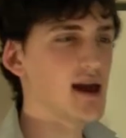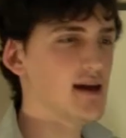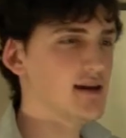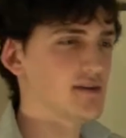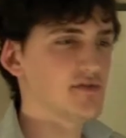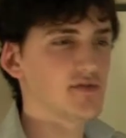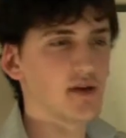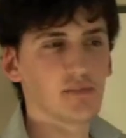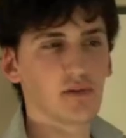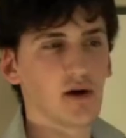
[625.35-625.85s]

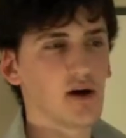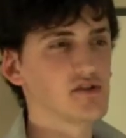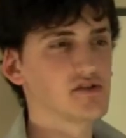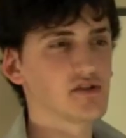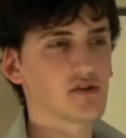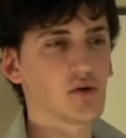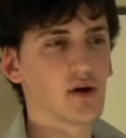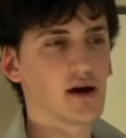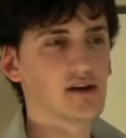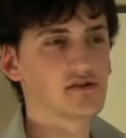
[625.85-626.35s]
If they pose a
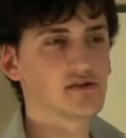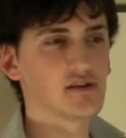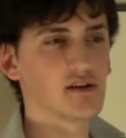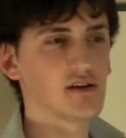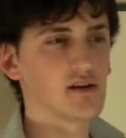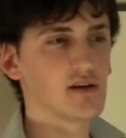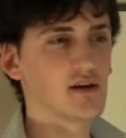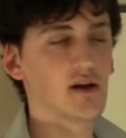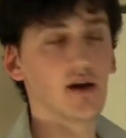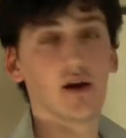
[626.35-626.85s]

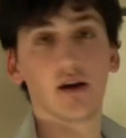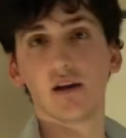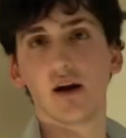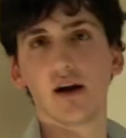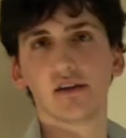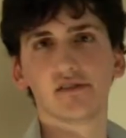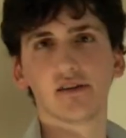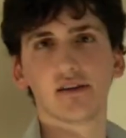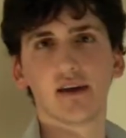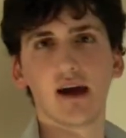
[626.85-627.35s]
question,
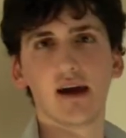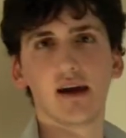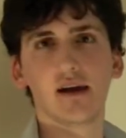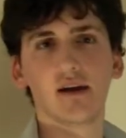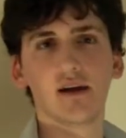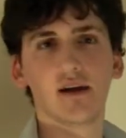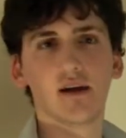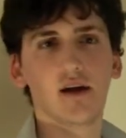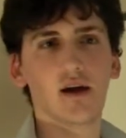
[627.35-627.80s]
like today,